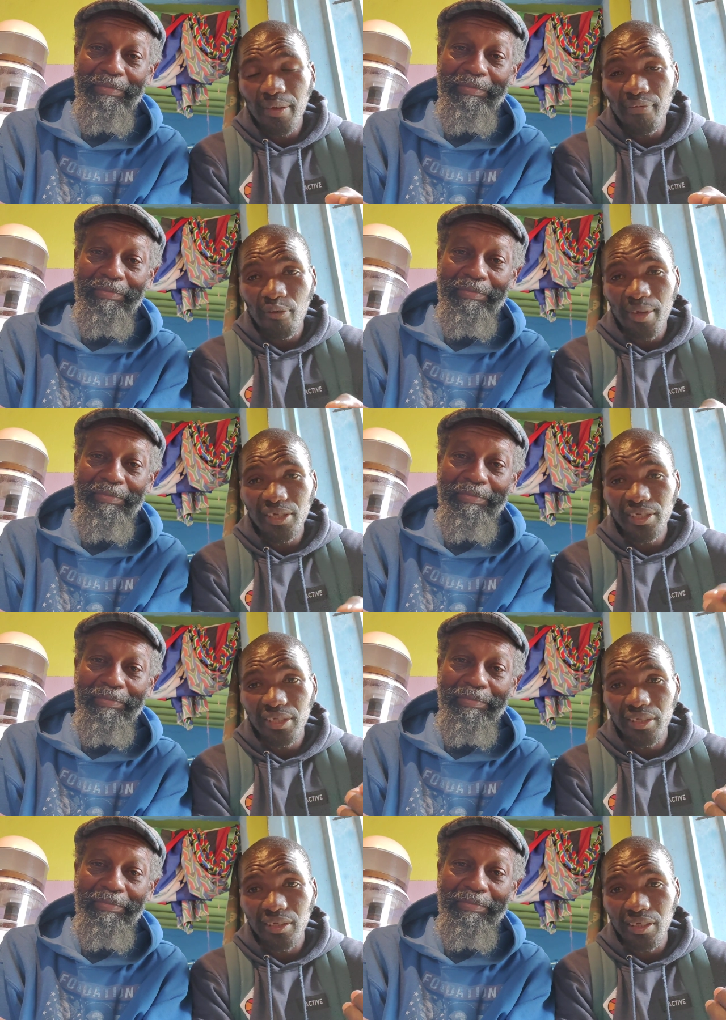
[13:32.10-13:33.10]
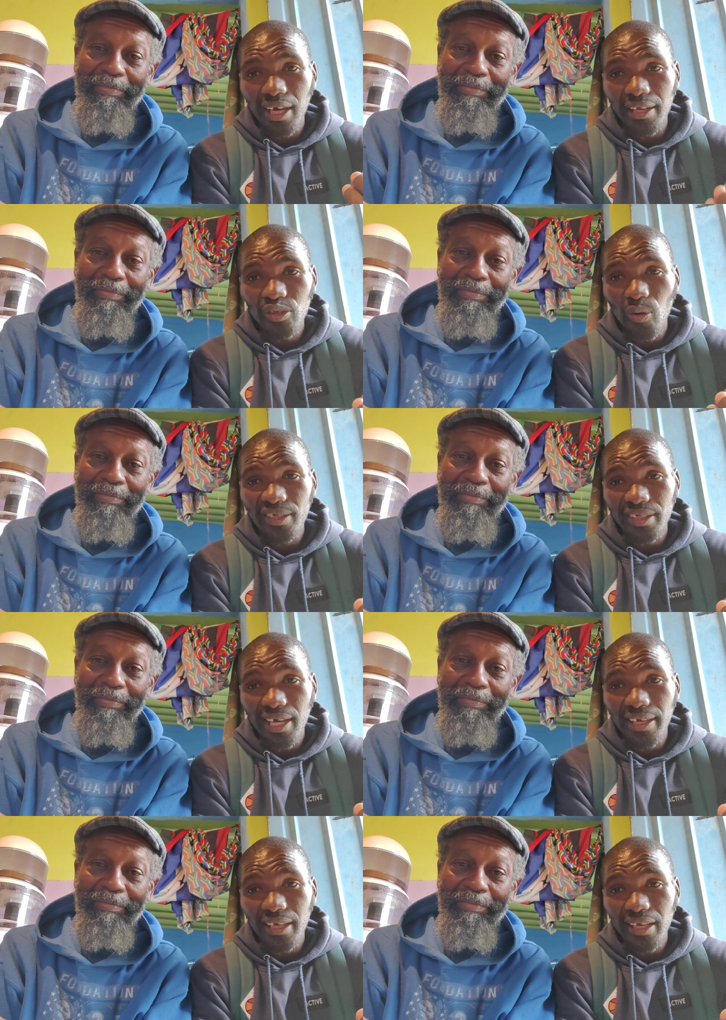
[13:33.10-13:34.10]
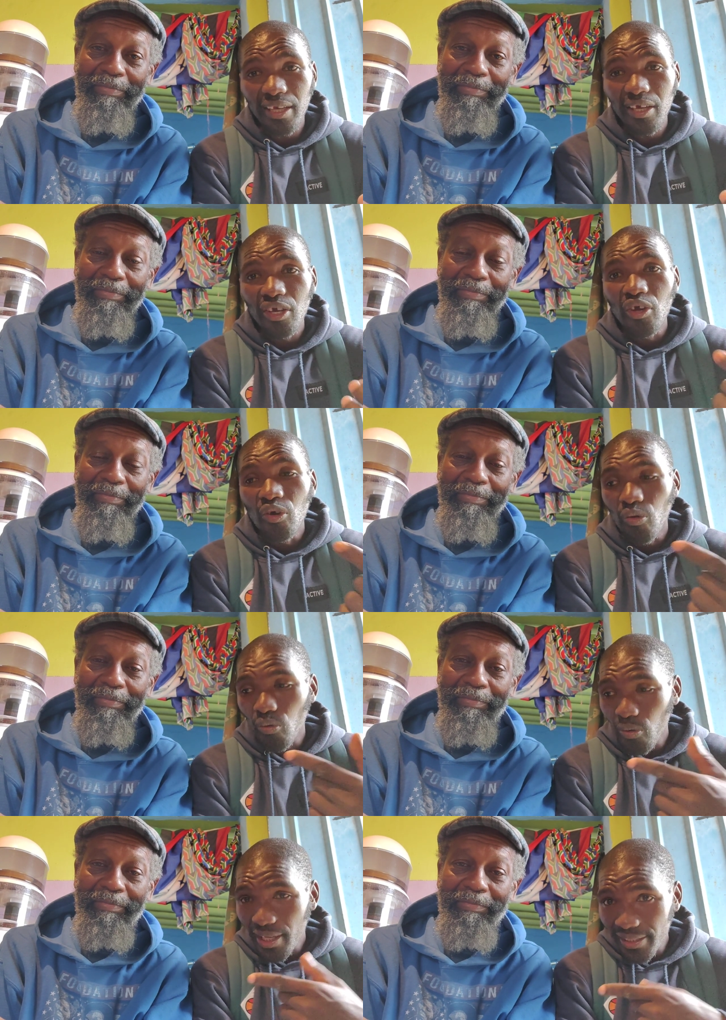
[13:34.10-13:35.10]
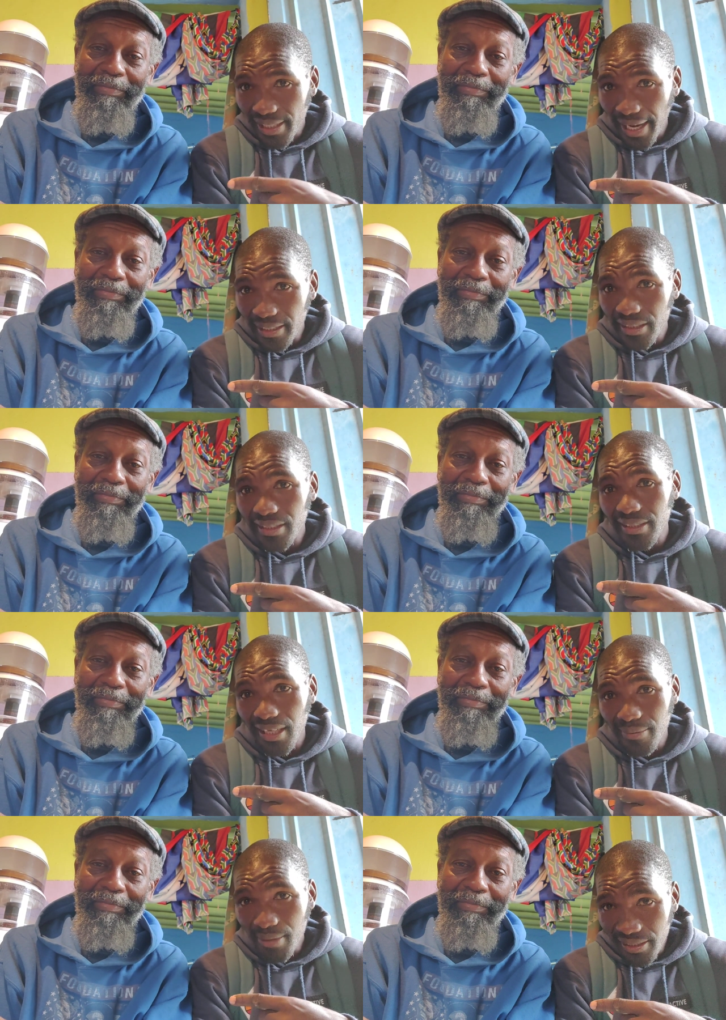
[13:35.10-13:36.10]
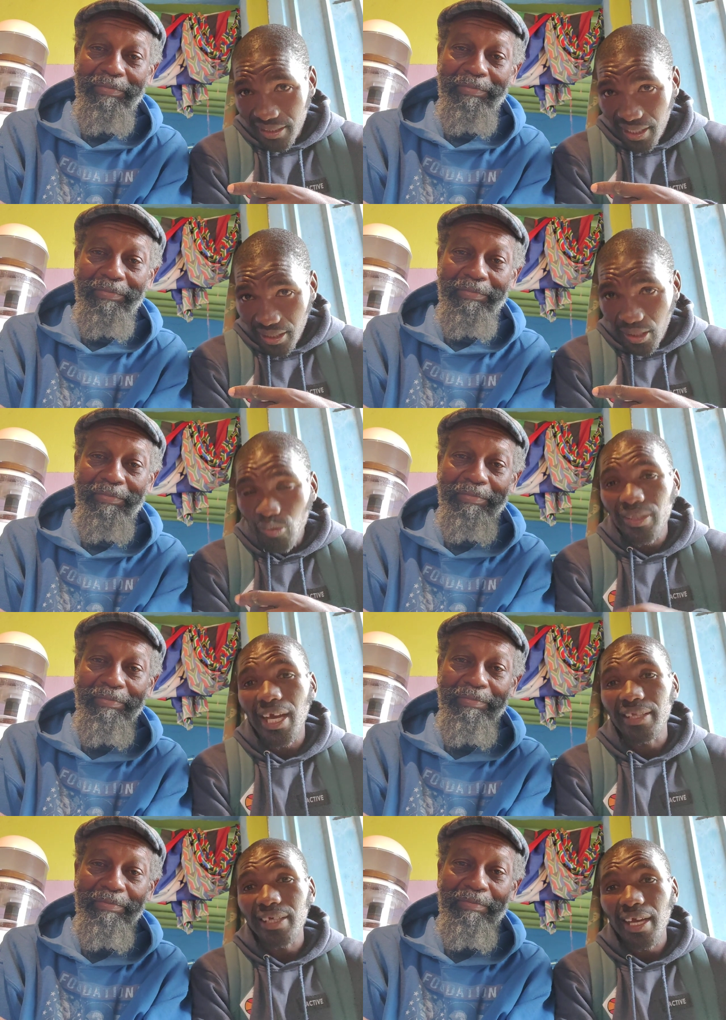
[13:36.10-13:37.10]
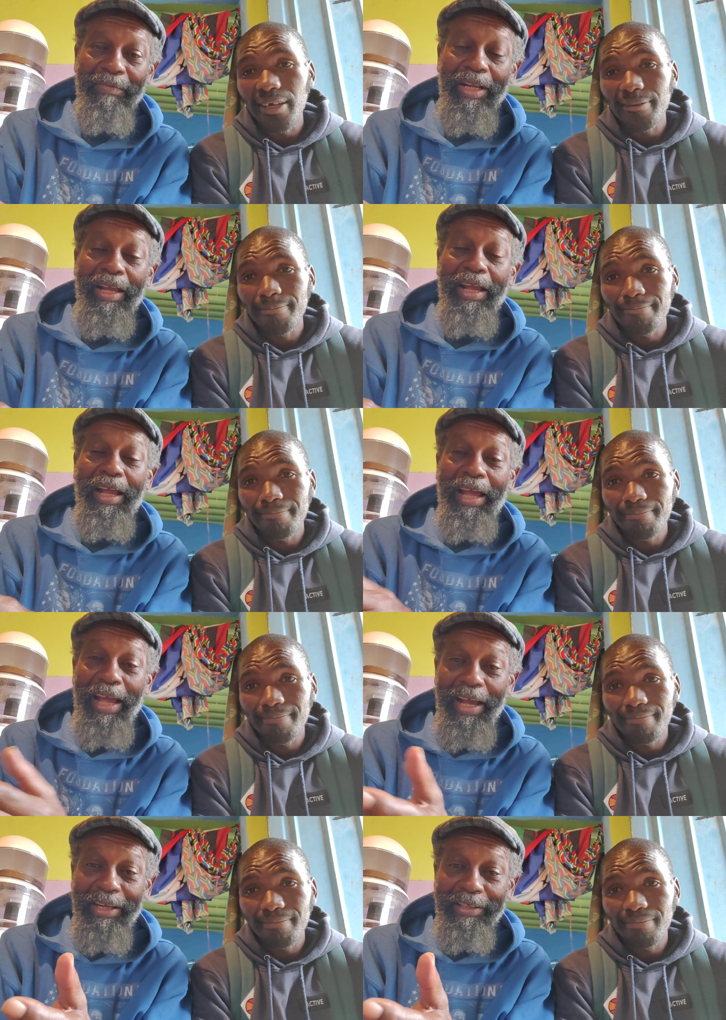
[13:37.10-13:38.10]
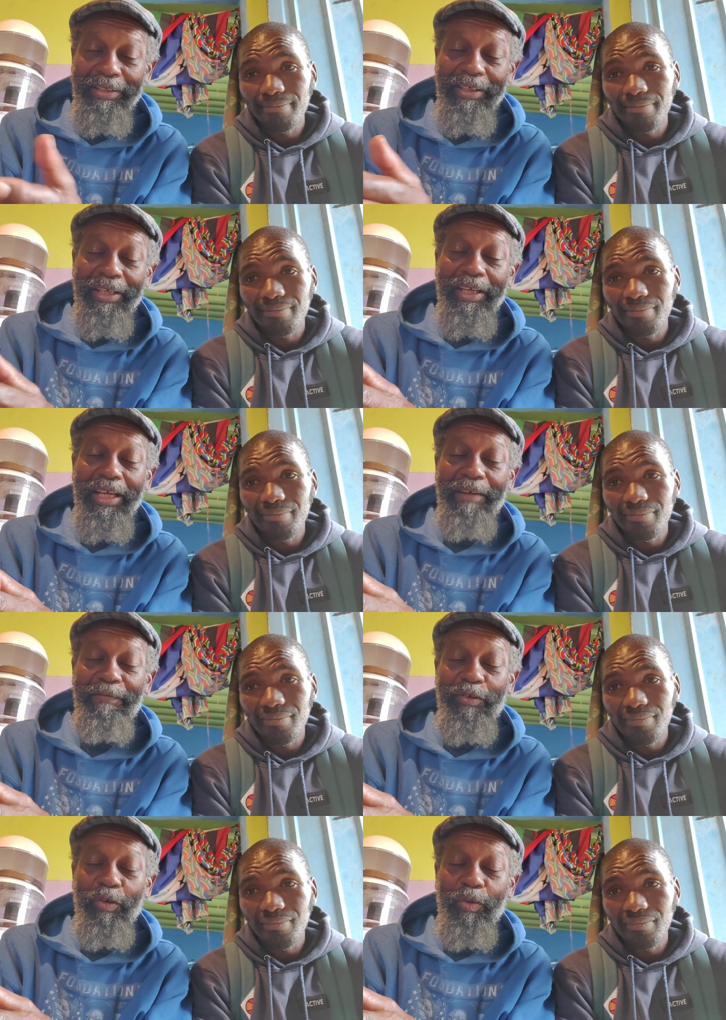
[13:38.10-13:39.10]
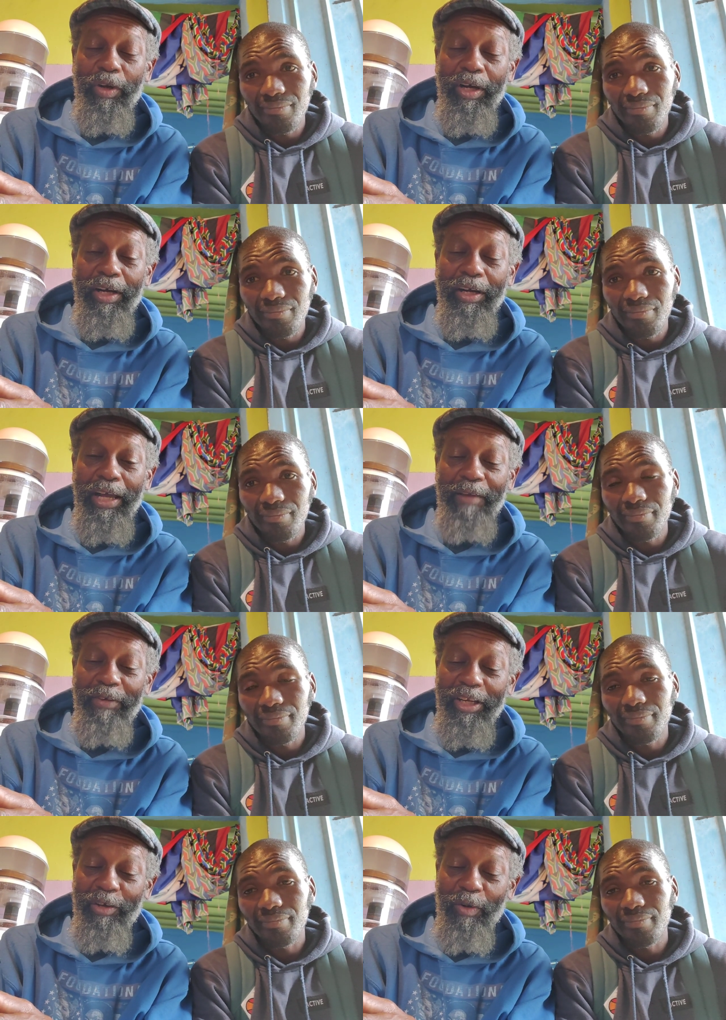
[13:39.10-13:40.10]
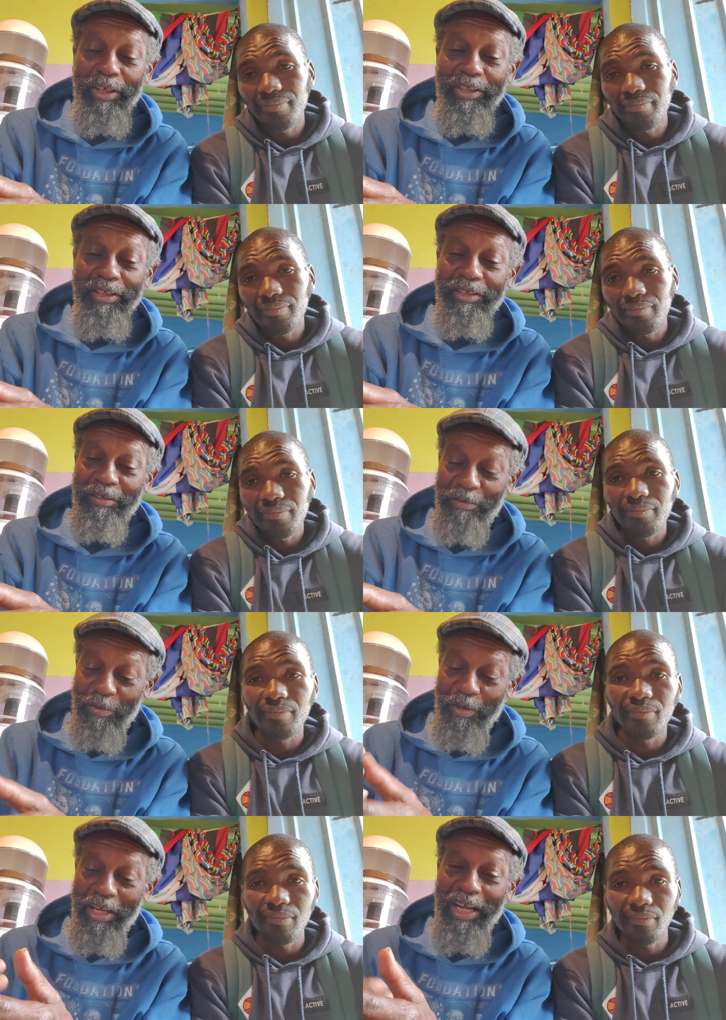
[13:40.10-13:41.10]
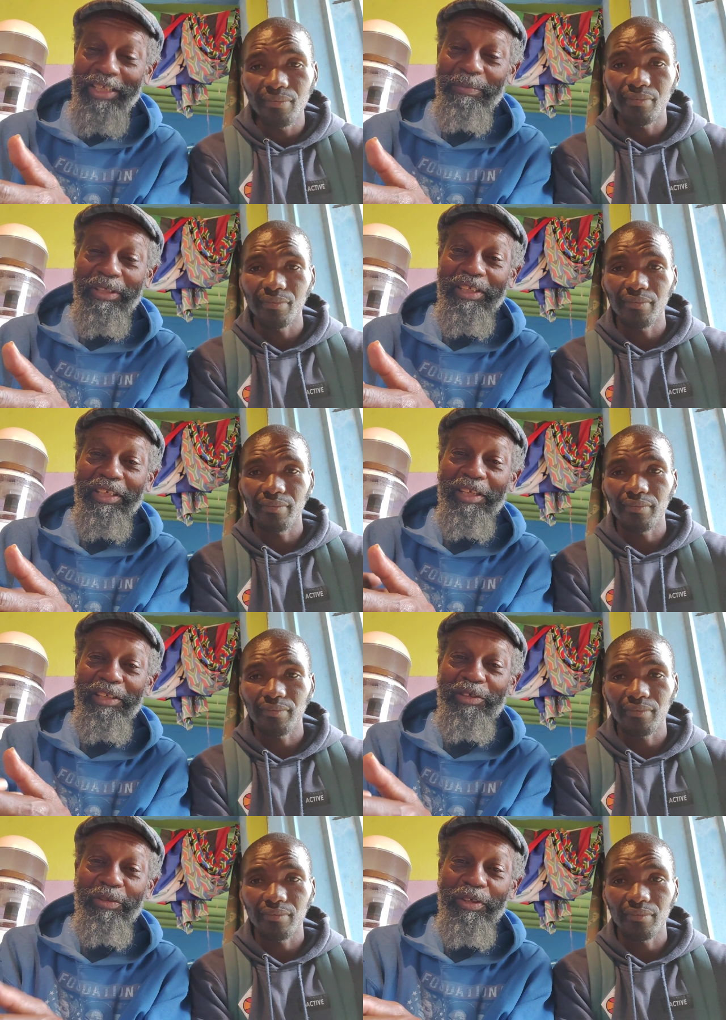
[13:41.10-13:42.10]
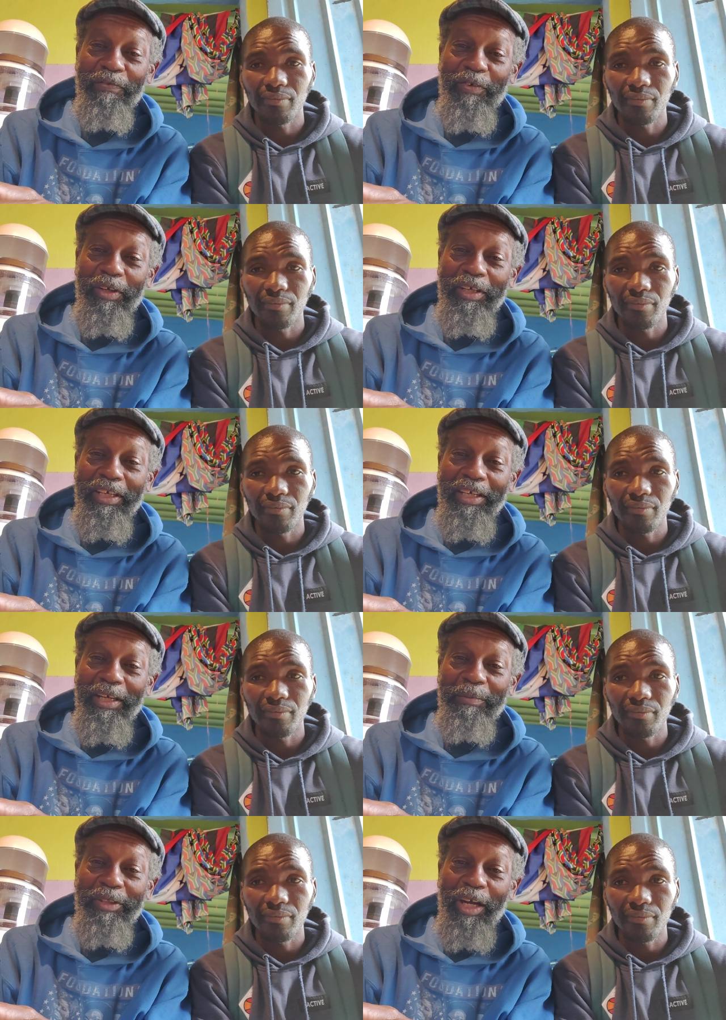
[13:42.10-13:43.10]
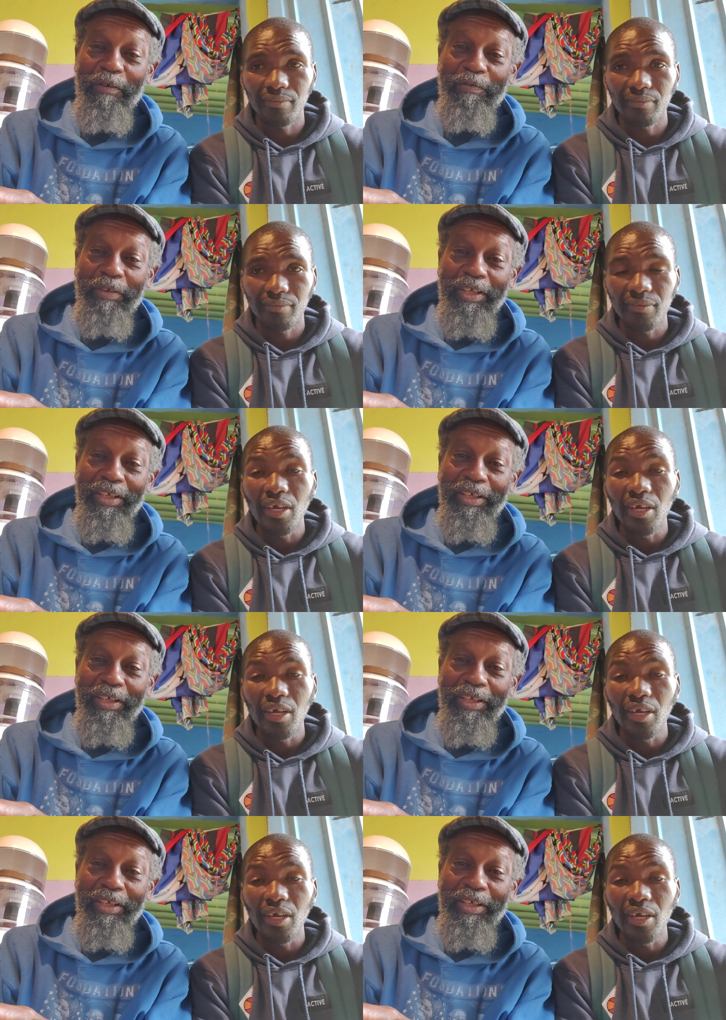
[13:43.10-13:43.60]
Speaker 1: information ngale ncwadi yakhe kule site seyibizile ke utata.
Speaker 2: And if you have any questions, you can ask Mr. Neely Jr. Fuller himself.